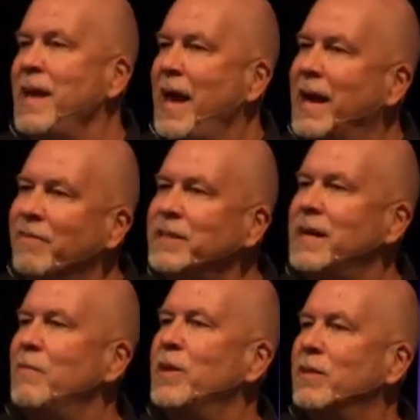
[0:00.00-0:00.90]
And every
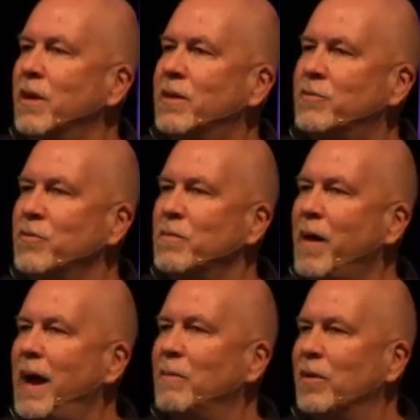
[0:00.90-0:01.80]
time we look through the
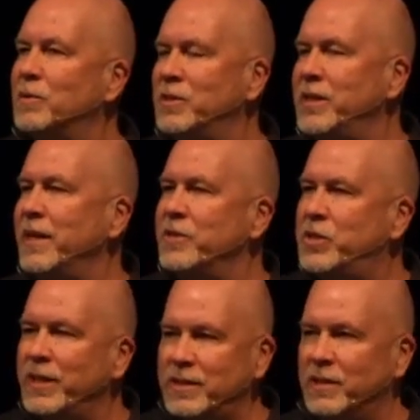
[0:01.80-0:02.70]
Bible, especially in
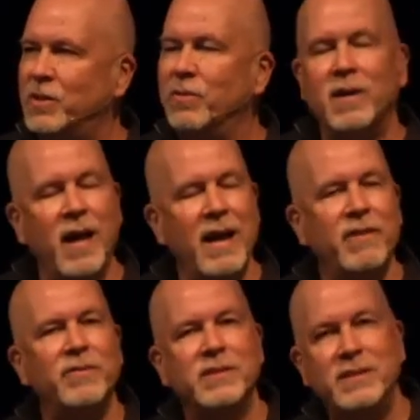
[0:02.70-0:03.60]
Jesus' own
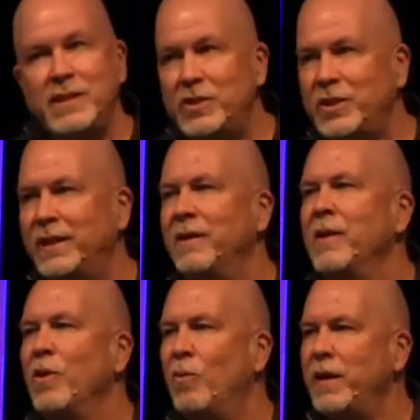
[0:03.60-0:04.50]
life, his teaching,
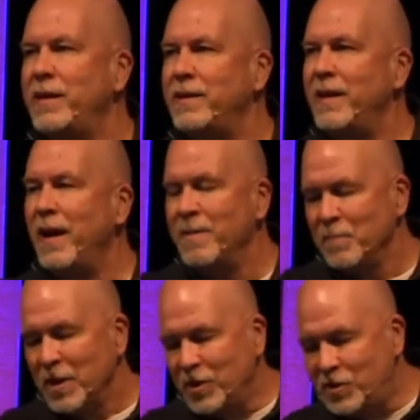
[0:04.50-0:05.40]
what he did,
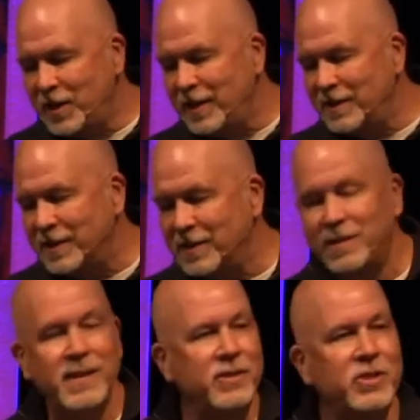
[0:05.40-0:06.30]
you see these
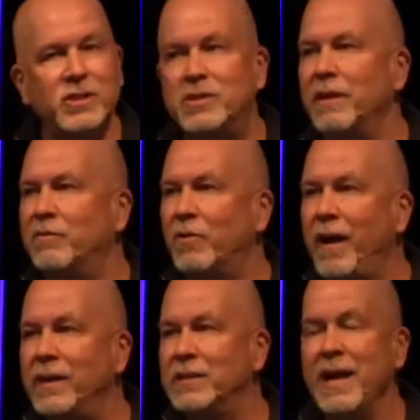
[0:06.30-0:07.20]
extensions of
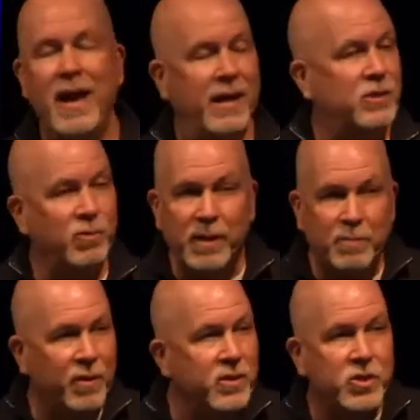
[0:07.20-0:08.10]
grace. And it's really
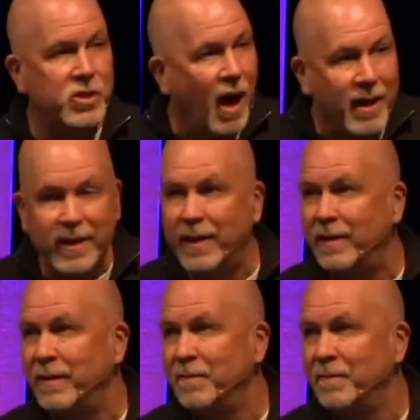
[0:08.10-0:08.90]
pretty shocking.